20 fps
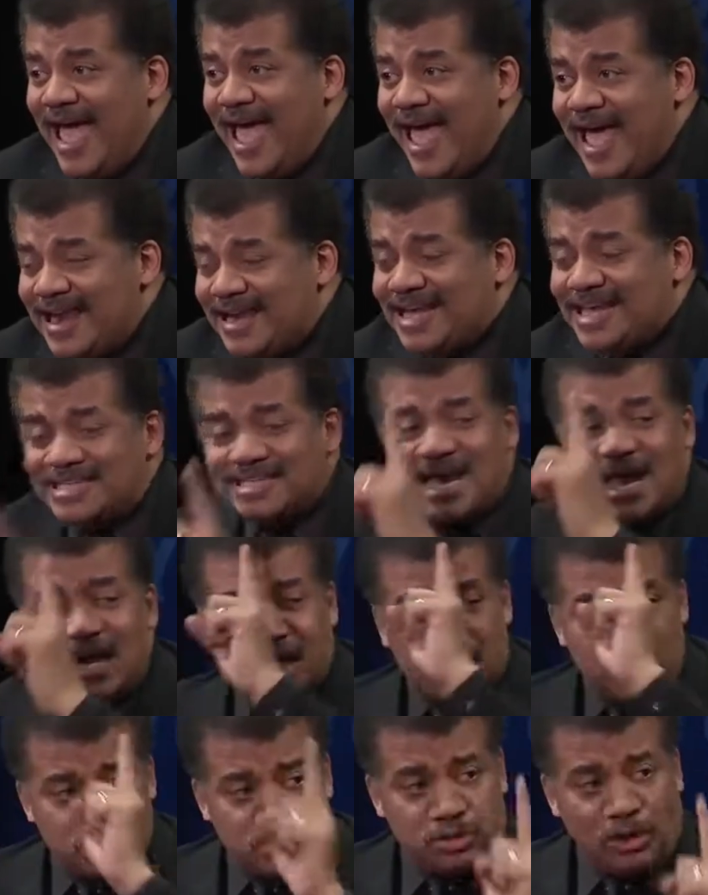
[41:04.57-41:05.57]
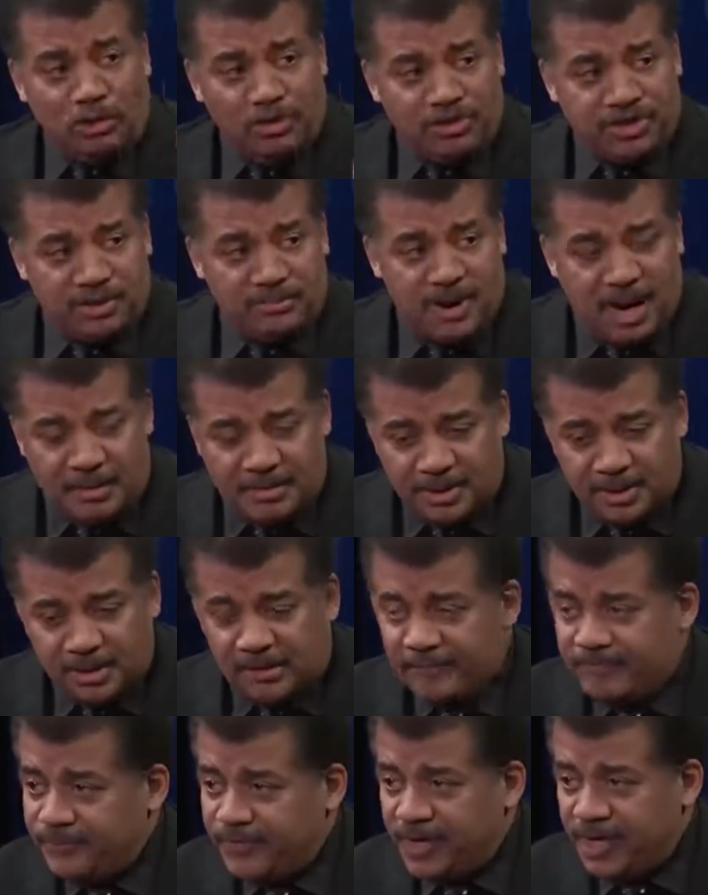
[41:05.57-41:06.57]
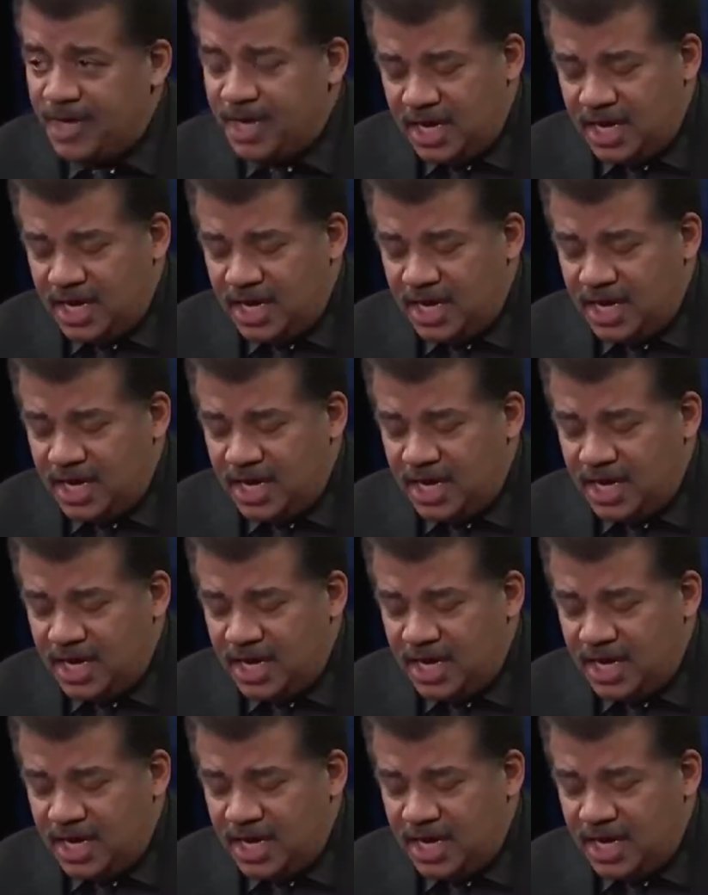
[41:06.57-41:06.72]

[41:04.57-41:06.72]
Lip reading: and he's got a control thermometer.